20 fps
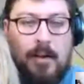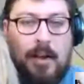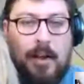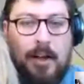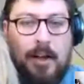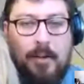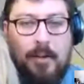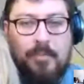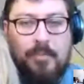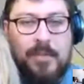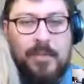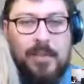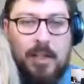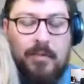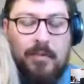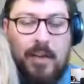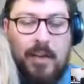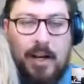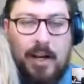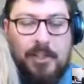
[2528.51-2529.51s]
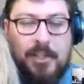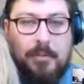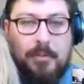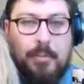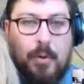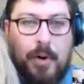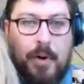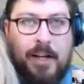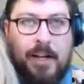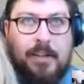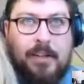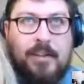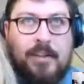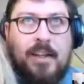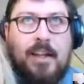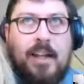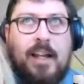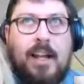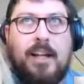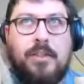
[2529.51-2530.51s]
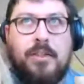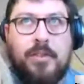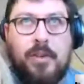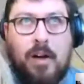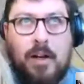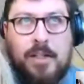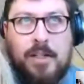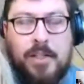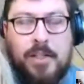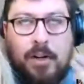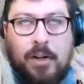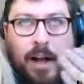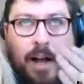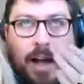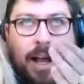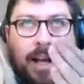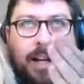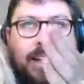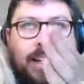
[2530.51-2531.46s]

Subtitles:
to the vanishing point. And it draws your eye